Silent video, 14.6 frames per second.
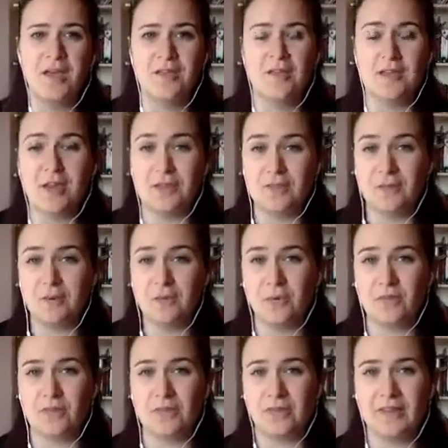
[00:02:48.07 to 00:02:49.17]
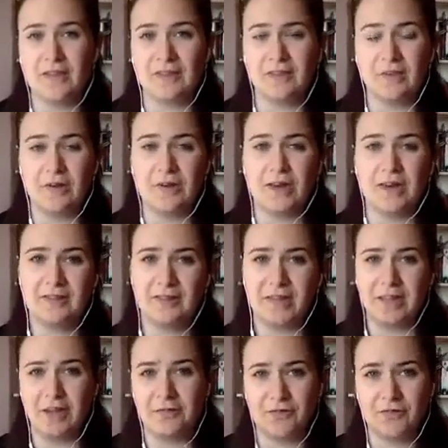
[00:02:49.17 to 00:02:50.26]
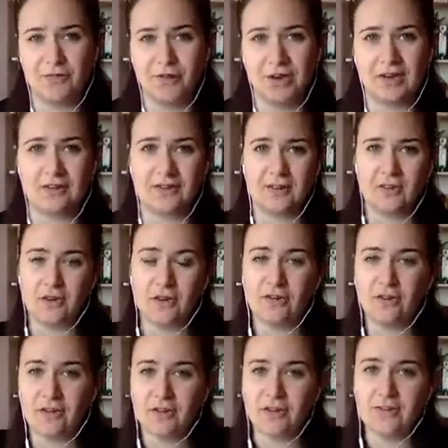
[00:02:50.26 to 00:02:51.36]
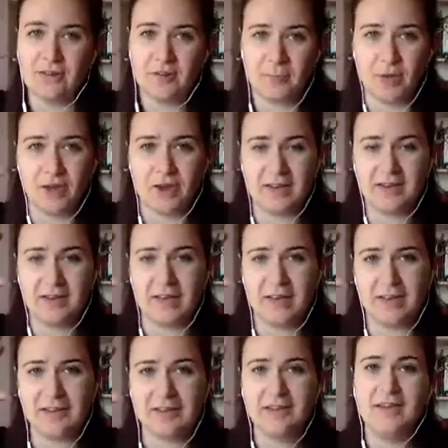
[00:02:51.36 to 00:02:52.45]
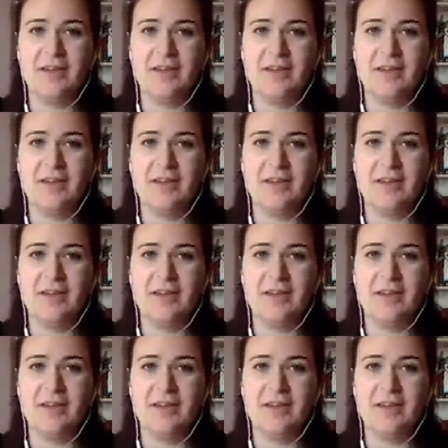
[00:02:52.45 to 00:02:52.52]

The other important thing to look at is the head restraint, so the cushion that sits behind the head.